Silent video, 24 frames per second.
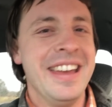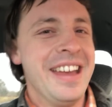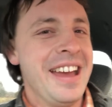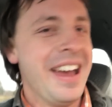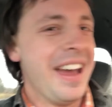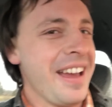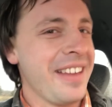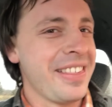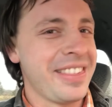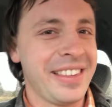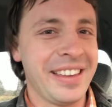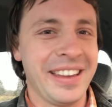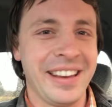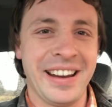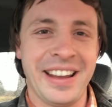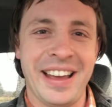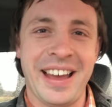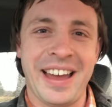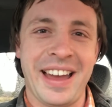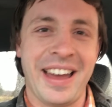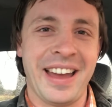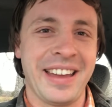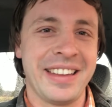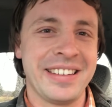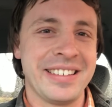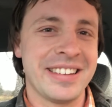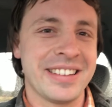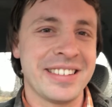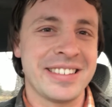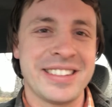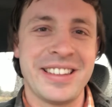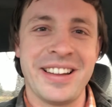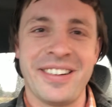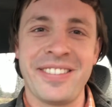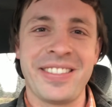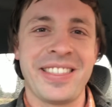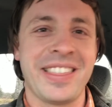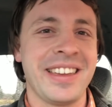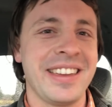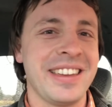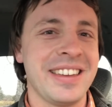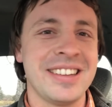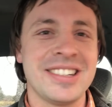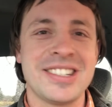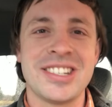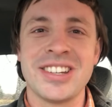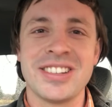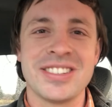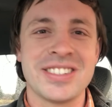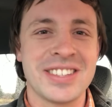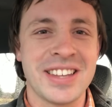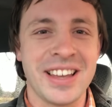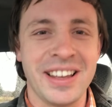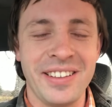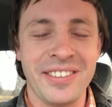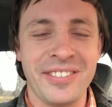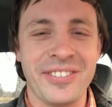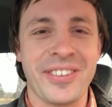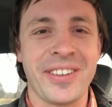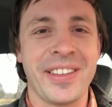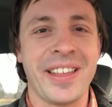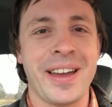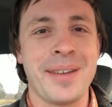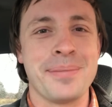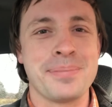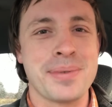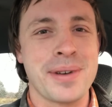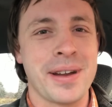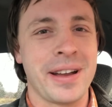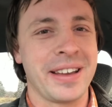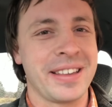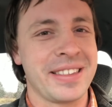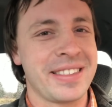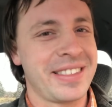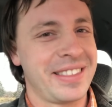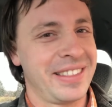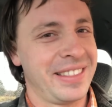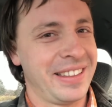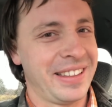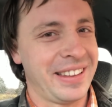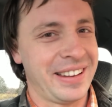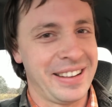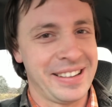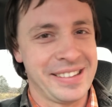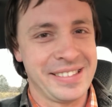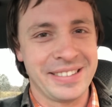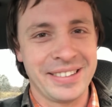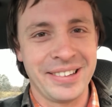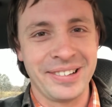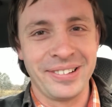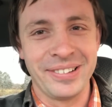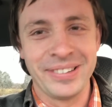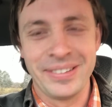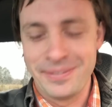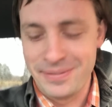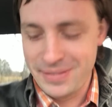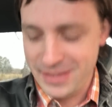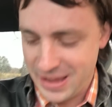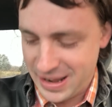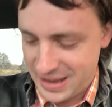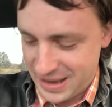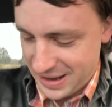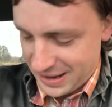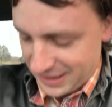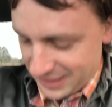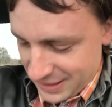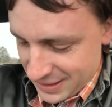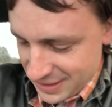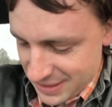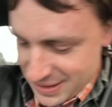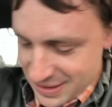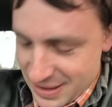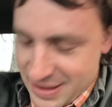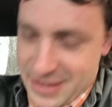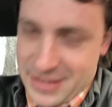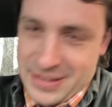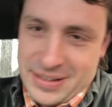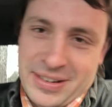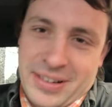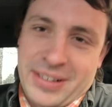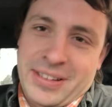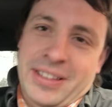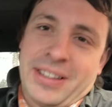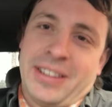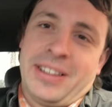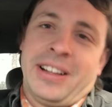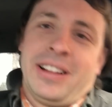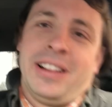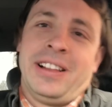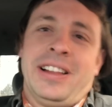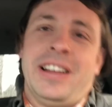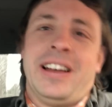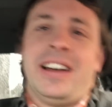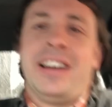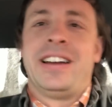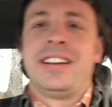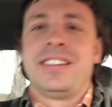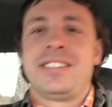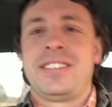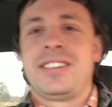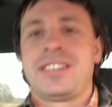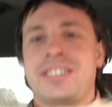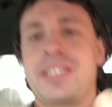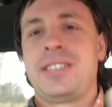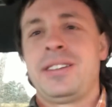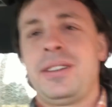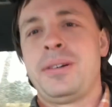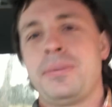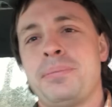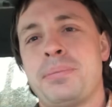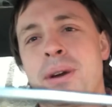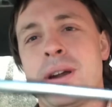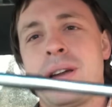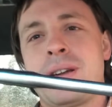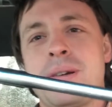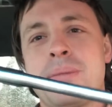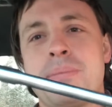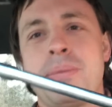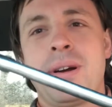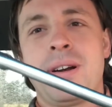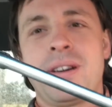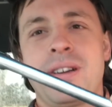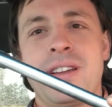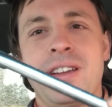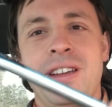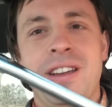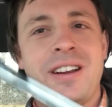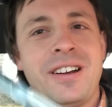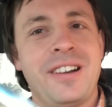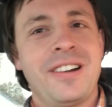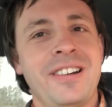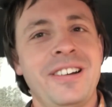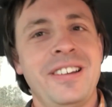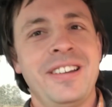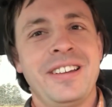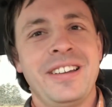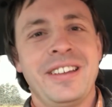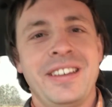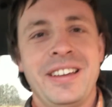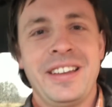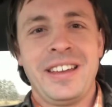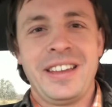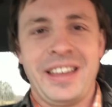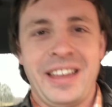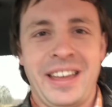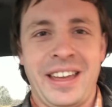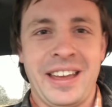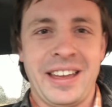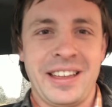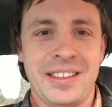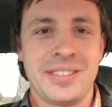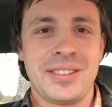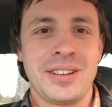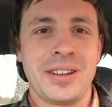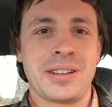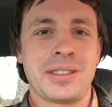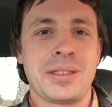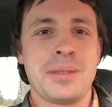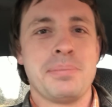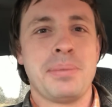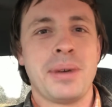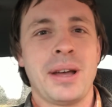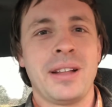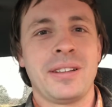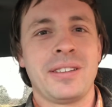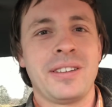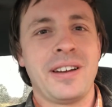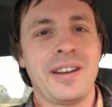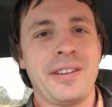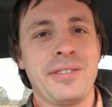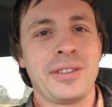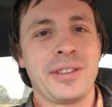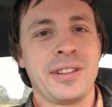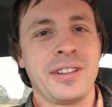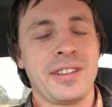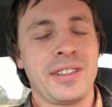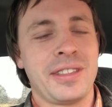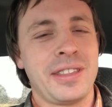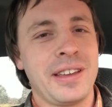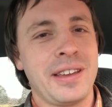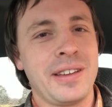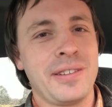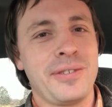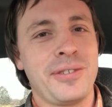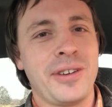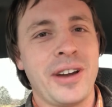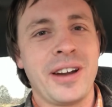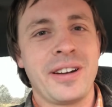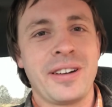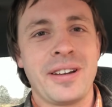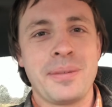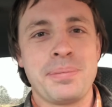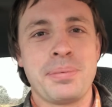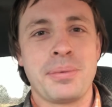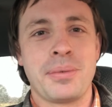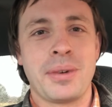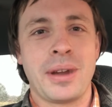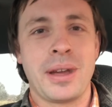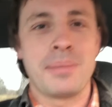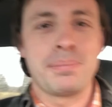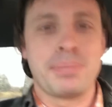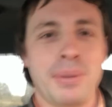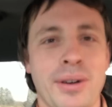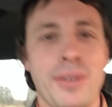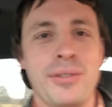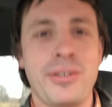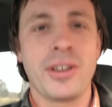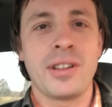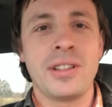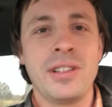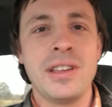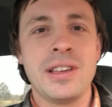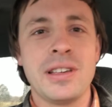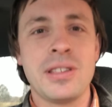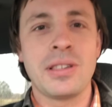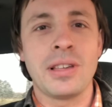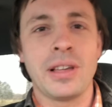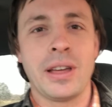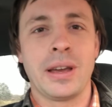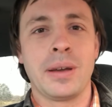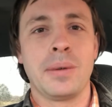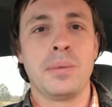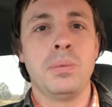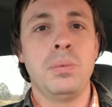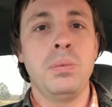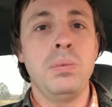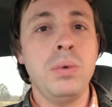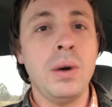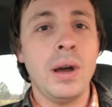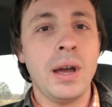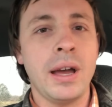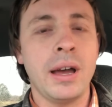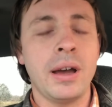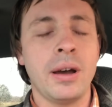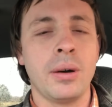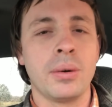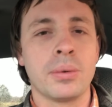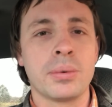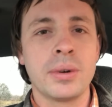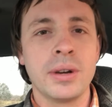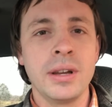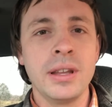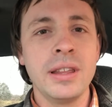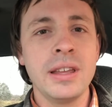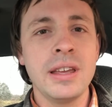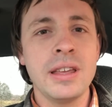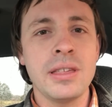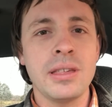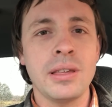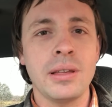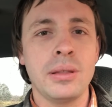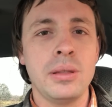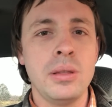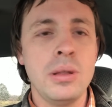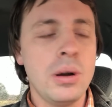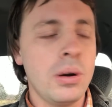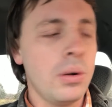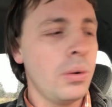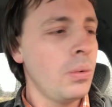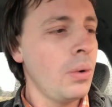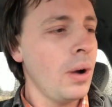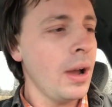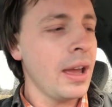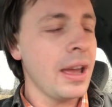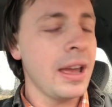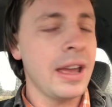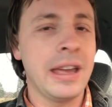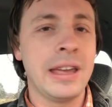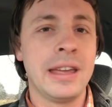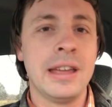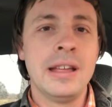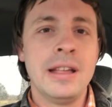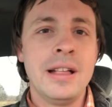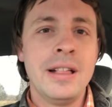I said, I just don't think he should sell it for that price. And then I told him that I took the little breaker bar here and took the belt off, and the thing fired up and ran perfectly. He's like, wow, really? He's like, no way.